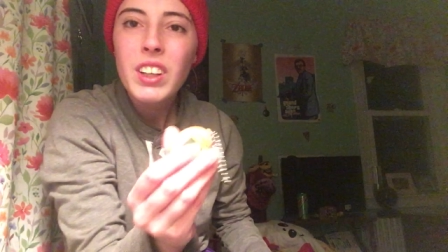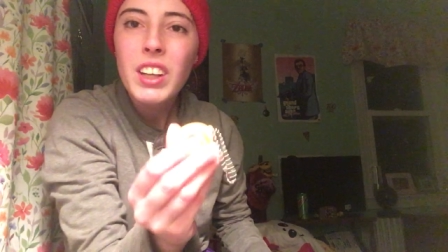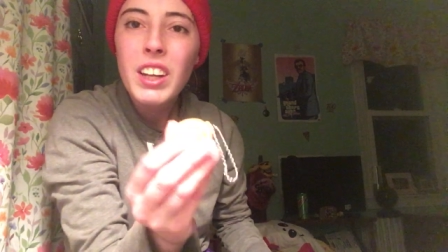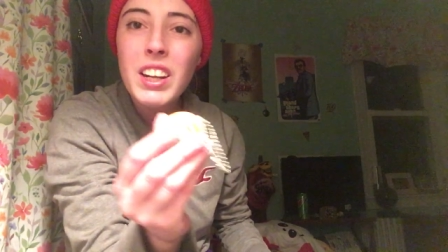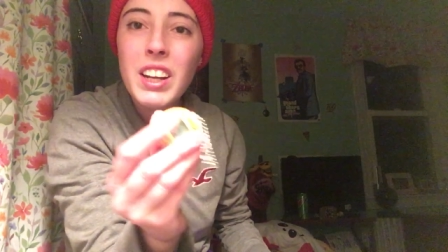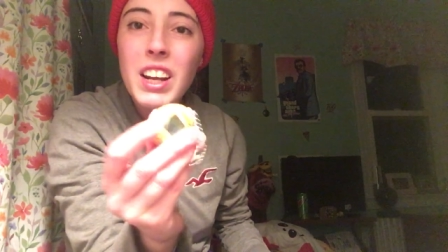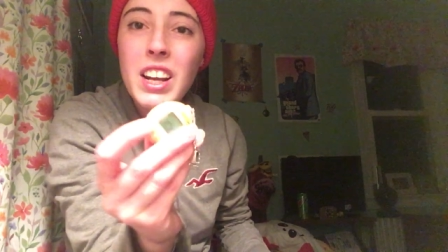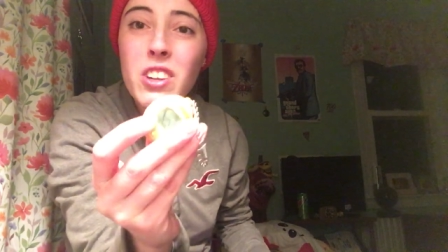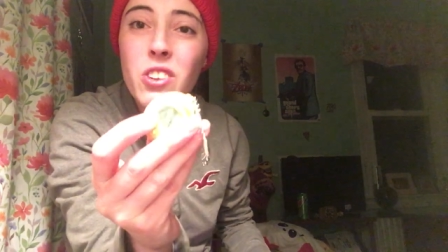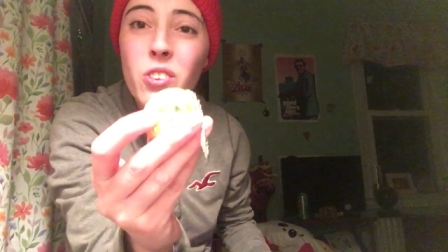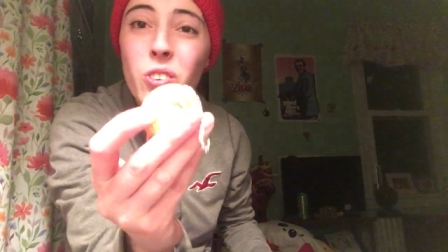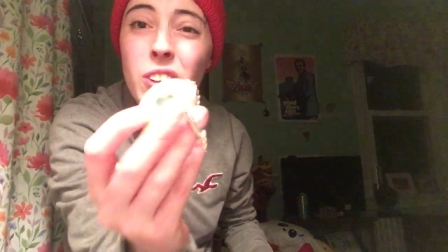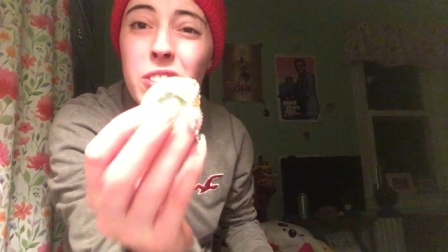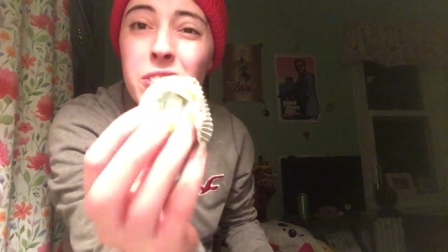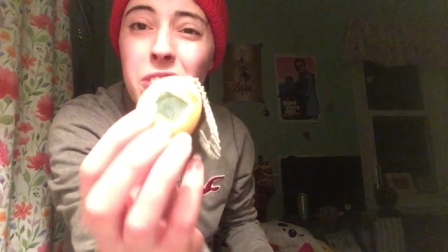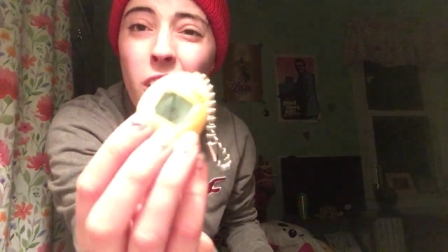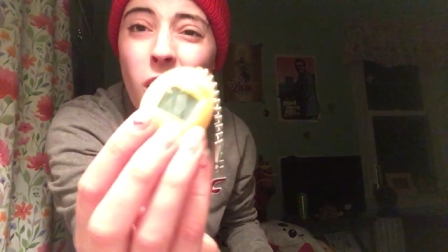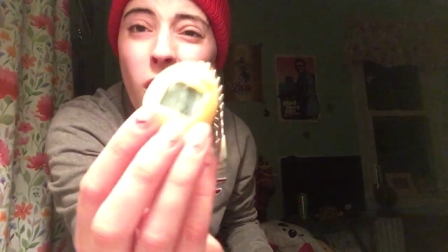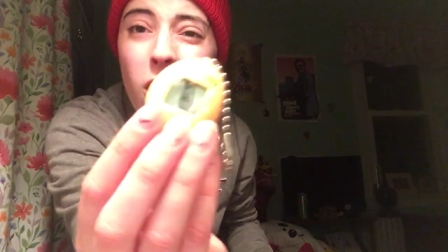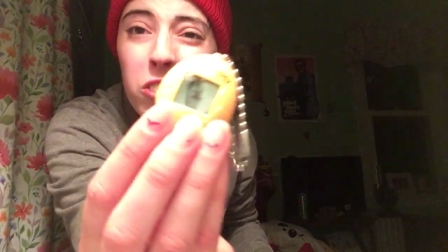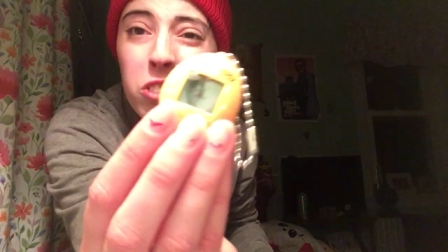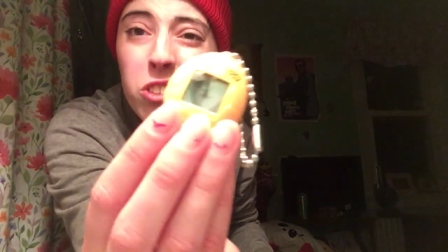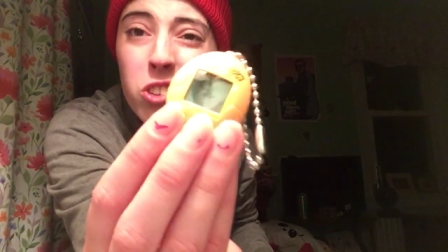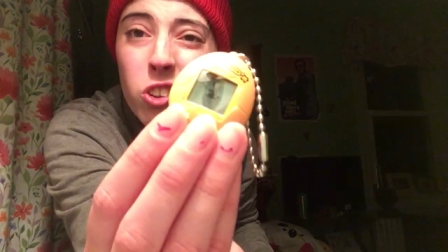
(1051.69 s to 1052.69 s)
He needs to
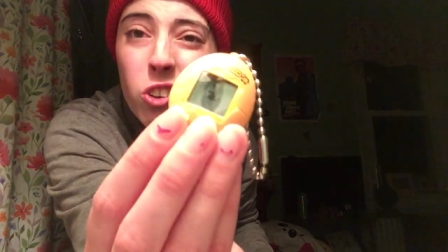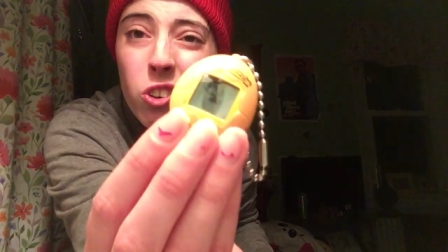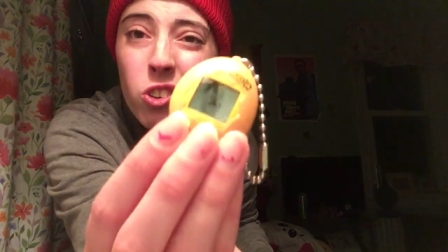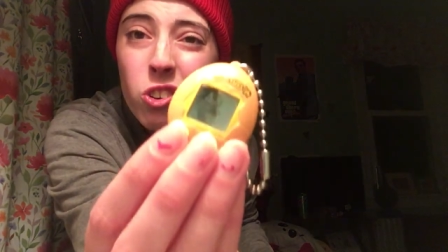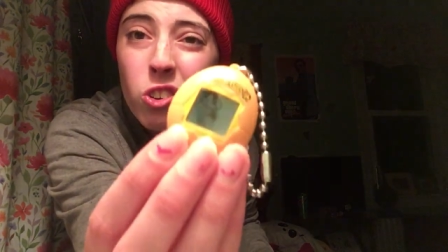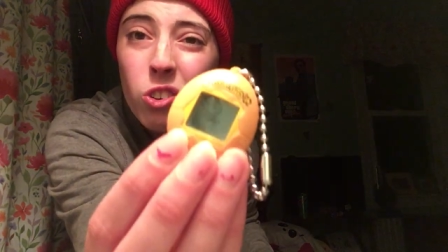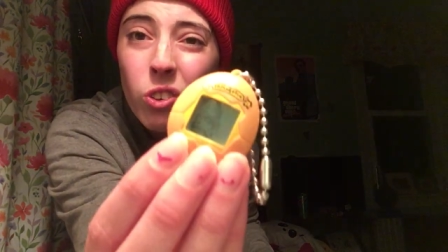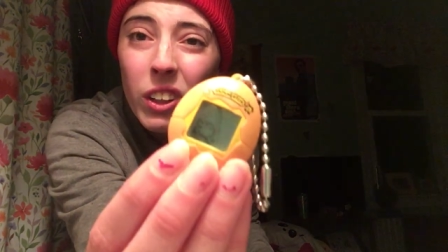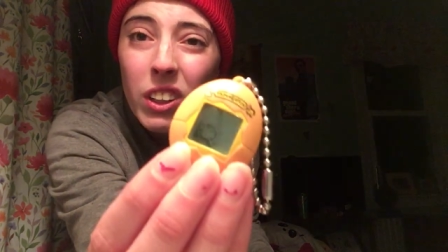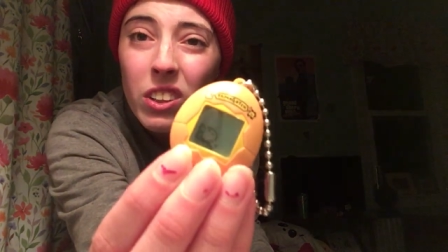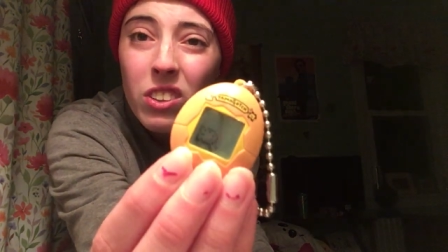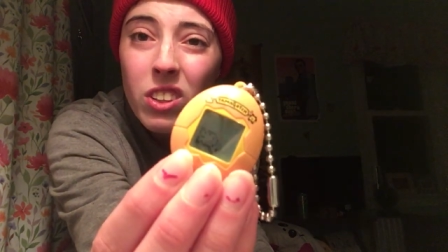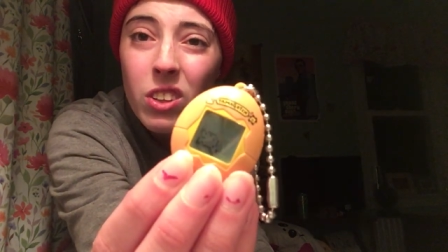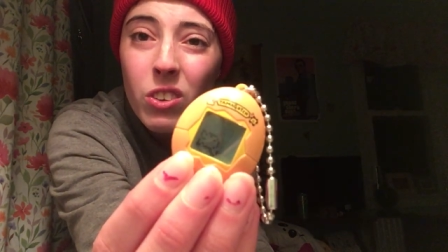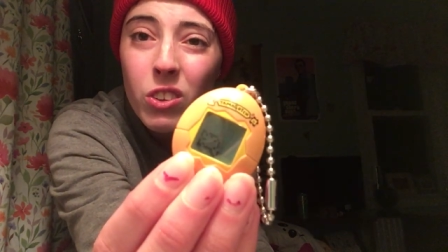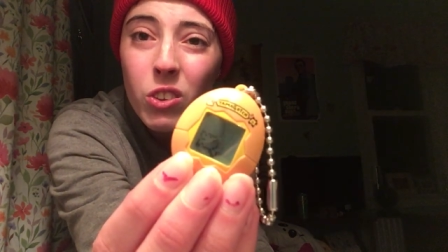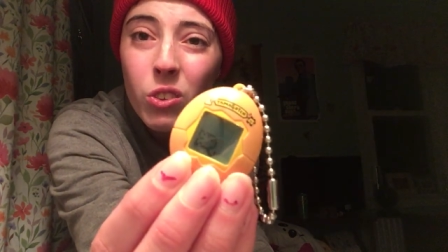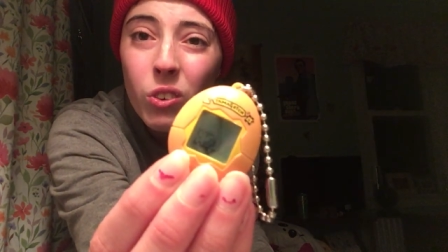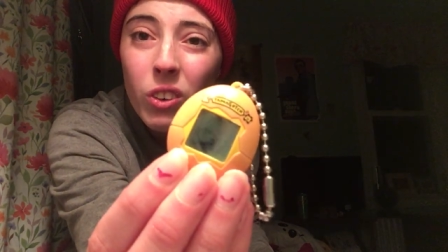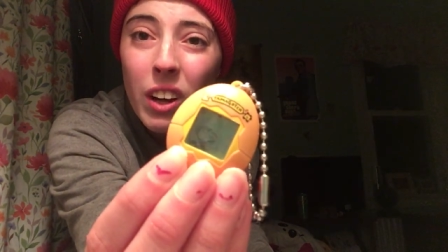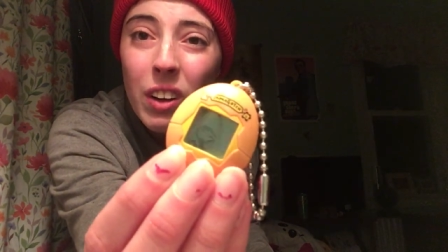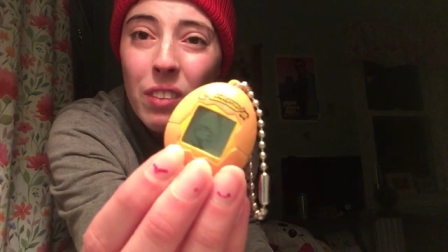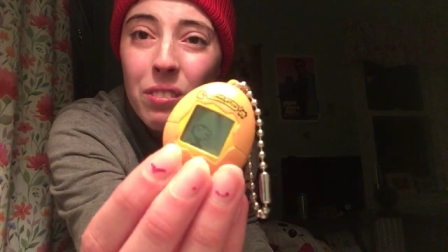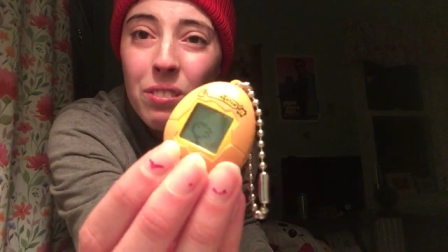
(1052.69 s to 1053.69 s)
evolve soon so I can see which one